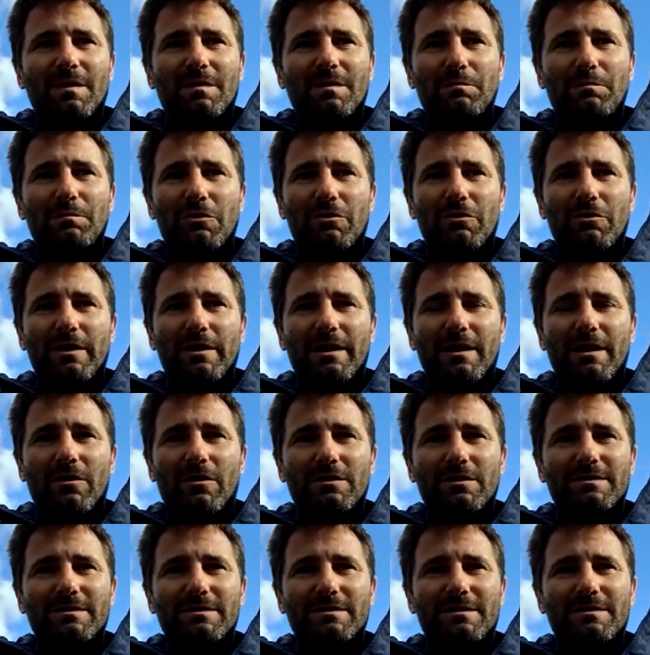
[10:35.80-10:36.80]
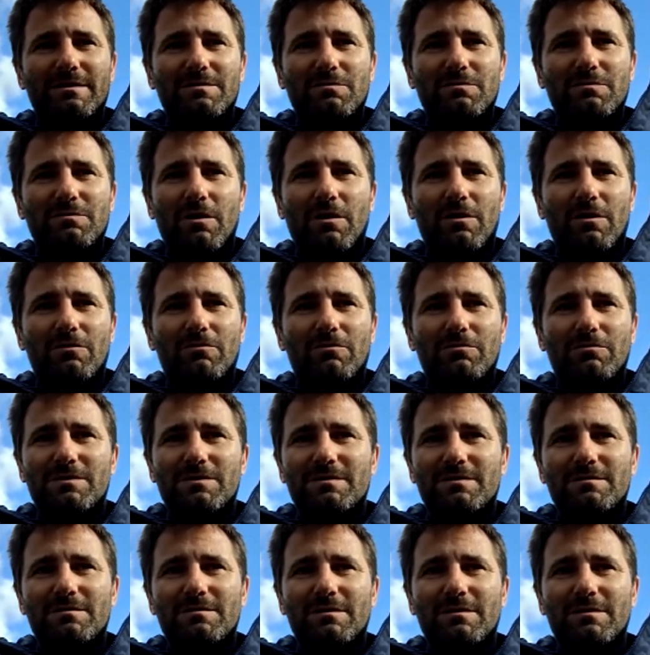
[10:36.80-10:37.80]
Murali Kartik as well
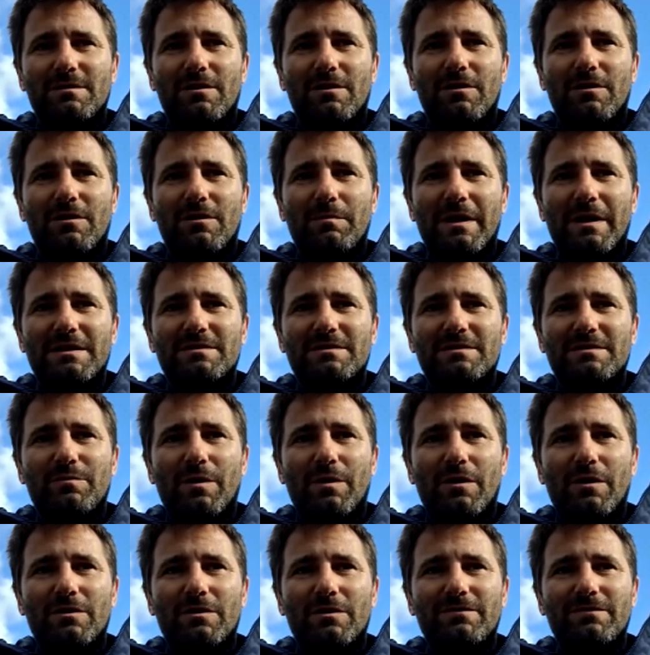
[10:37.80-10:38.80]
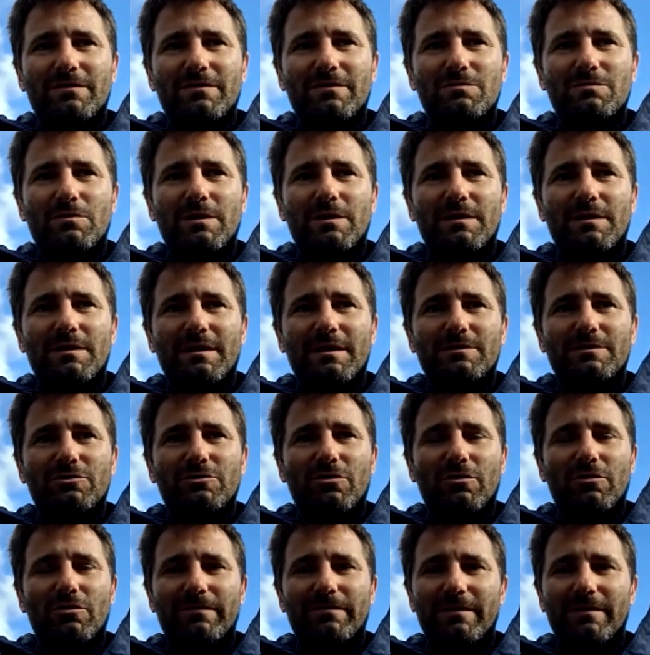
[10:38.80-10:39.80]
was, a massive part of us winning that
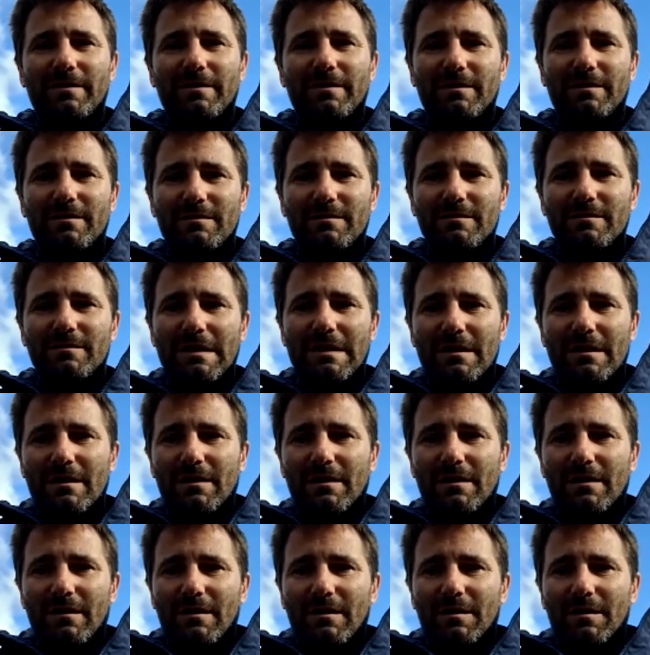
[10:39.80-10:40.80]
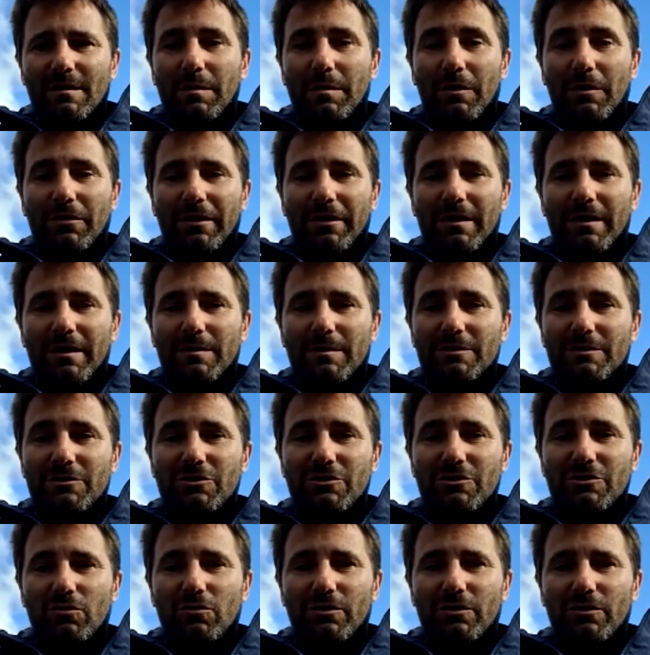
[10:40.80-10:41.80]
trophy. And both him and
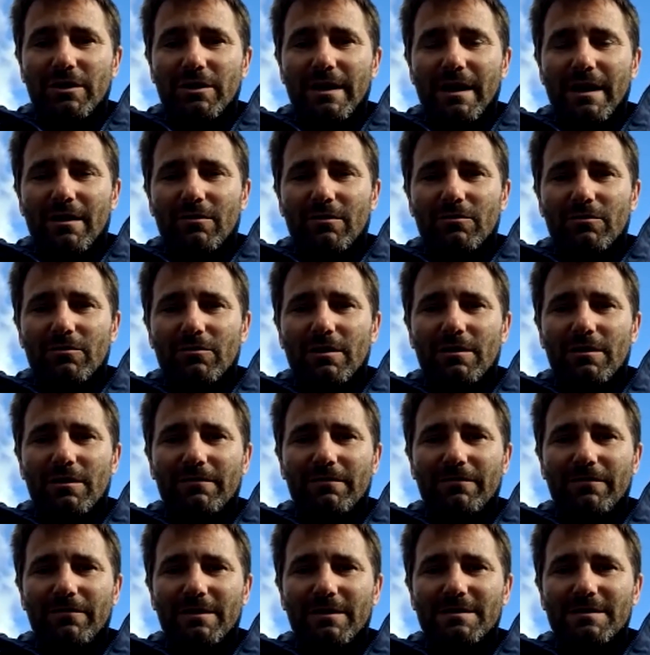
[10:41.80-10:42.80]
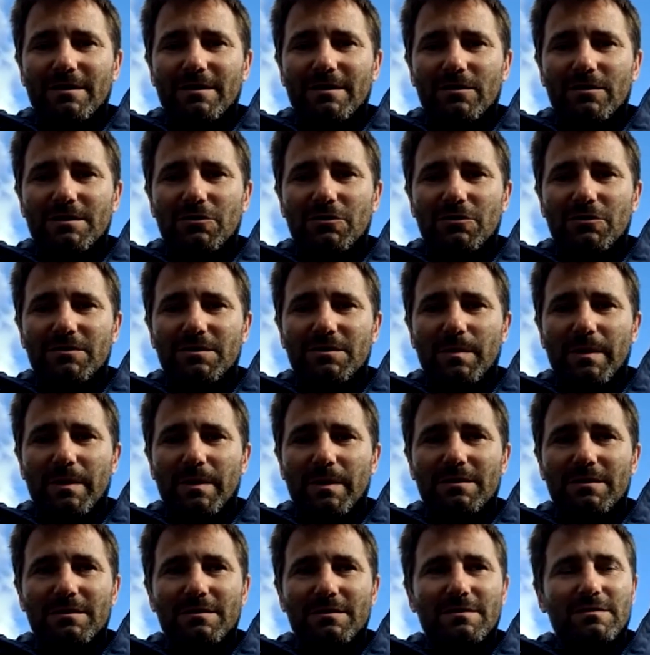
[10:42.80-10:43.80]
Sean Udall kind of as our two
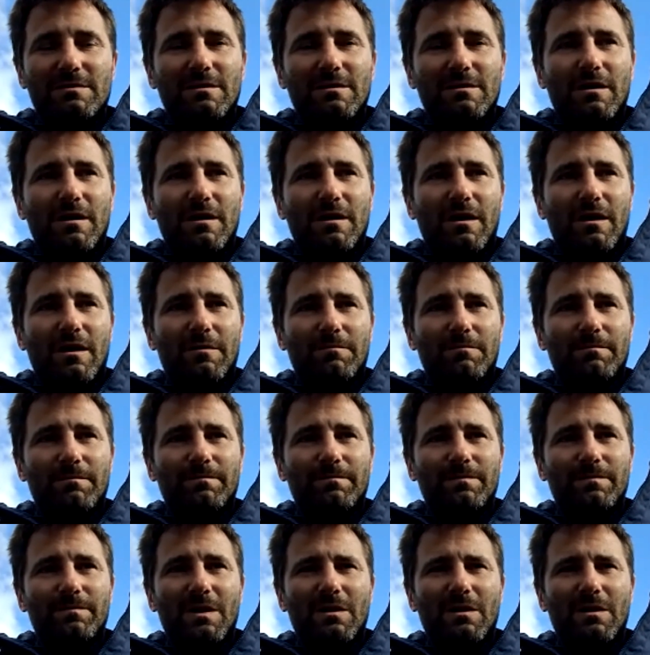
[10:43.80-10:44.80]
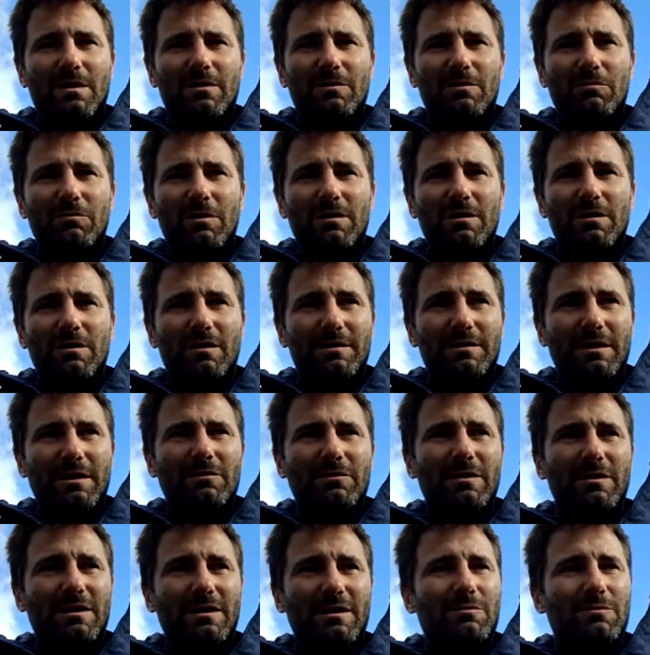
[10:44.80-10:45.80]
spinners, I
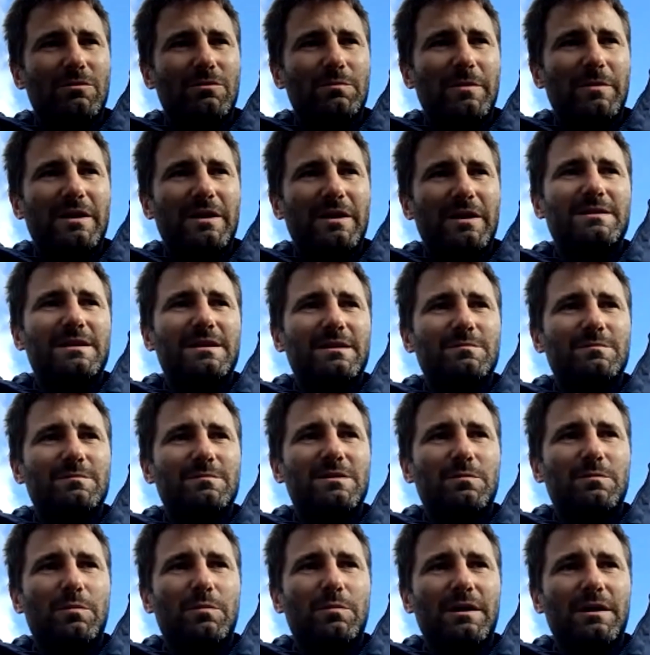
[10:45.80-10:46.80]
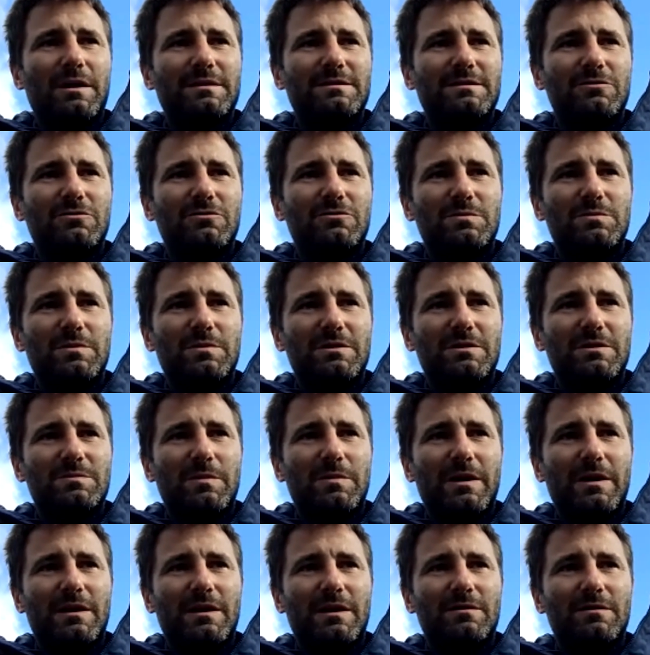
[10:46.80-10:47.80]
don't think there were many teams that played two spinners
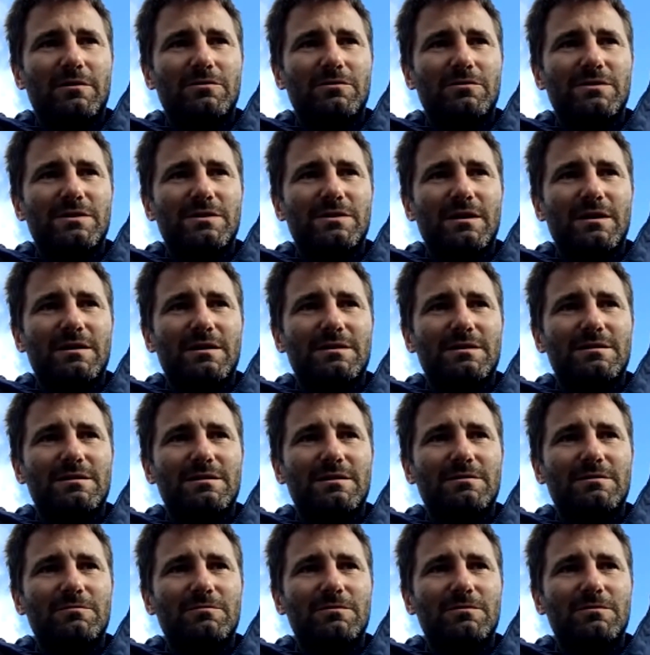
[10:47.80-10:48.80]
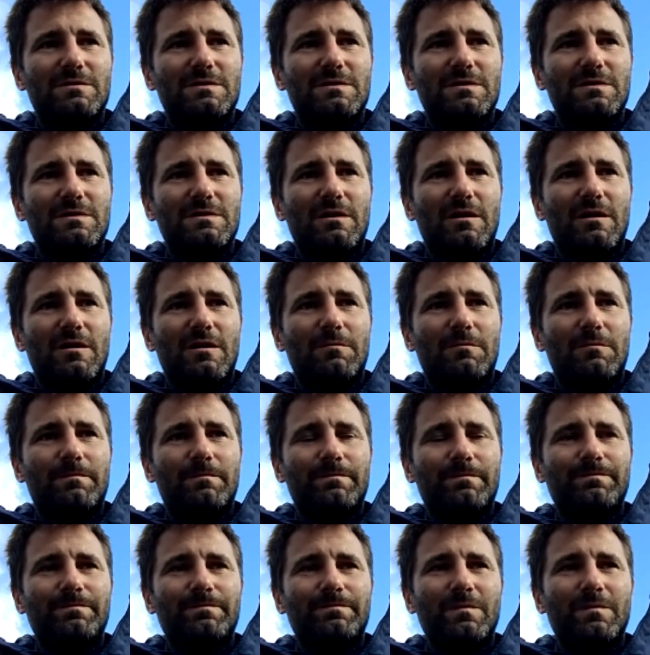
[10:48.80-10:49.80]
back in those days. And it was
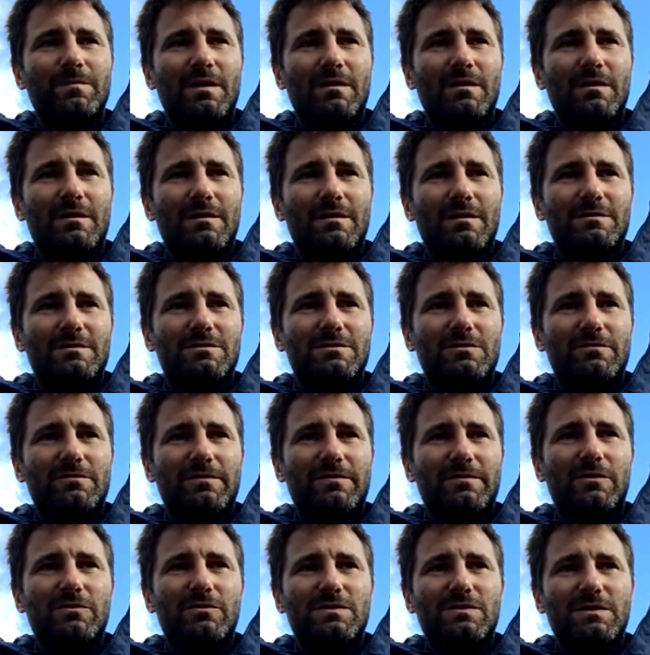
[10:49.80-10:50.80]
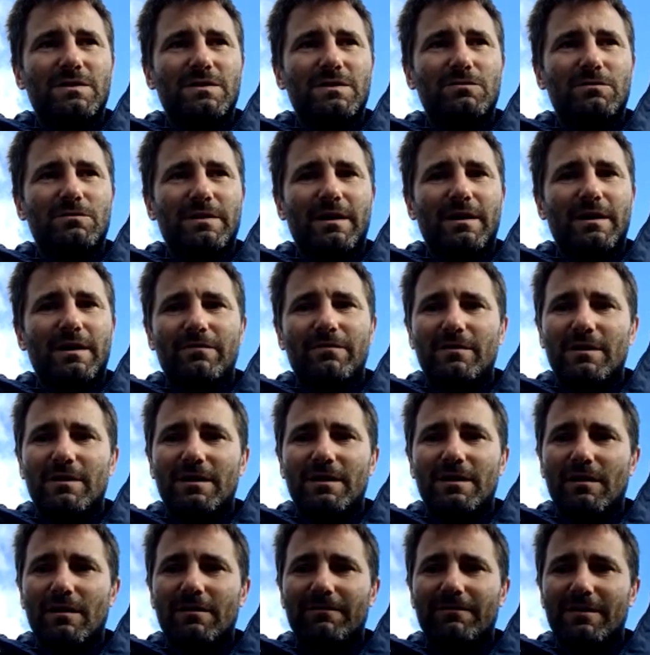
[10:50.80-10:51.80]
sort of those two were definitely
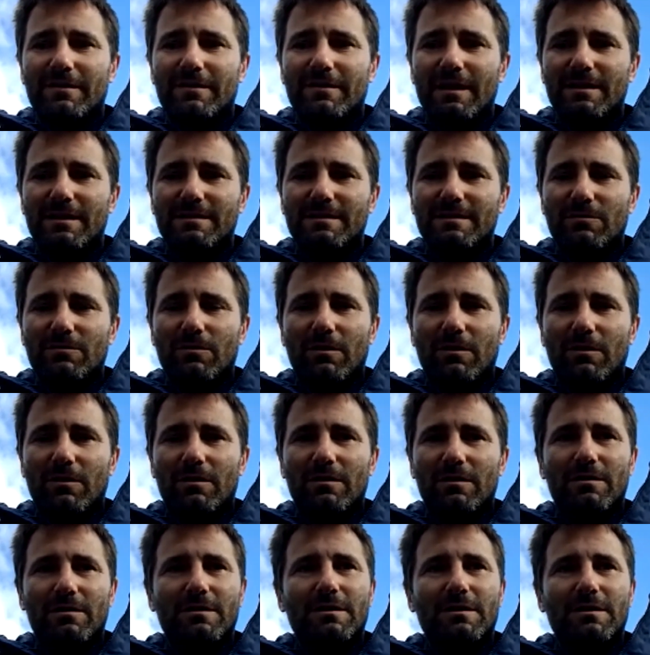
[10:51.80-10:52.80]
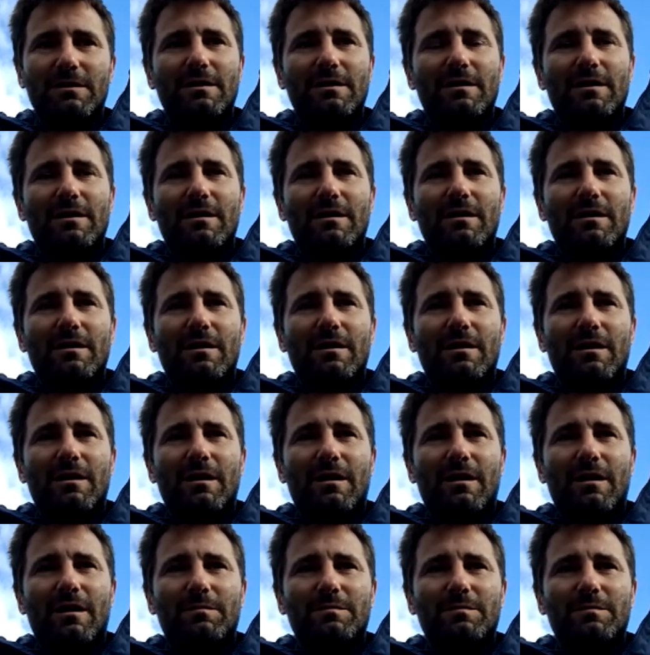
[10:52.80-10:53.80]
kind of key to our
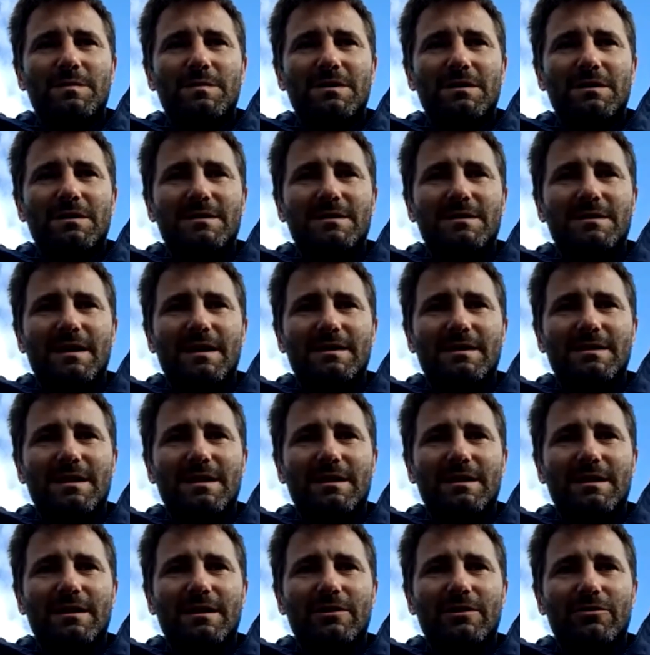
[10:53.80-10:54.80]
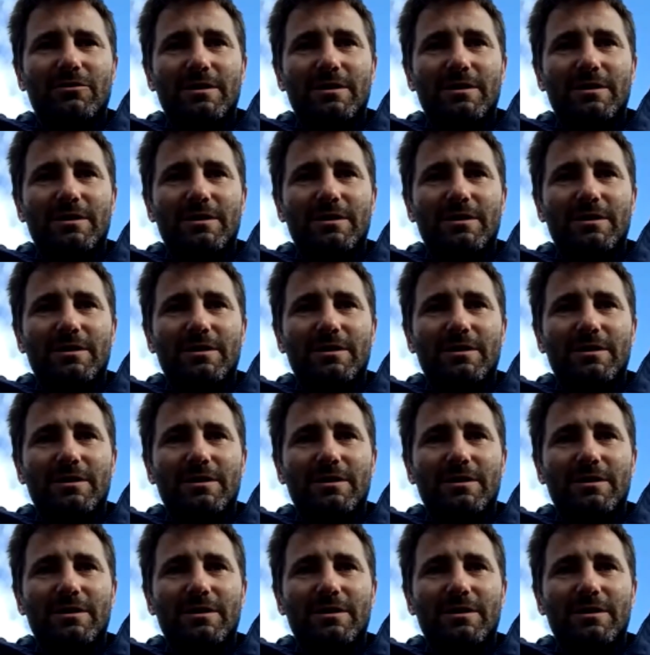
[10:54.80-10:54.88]
success that year.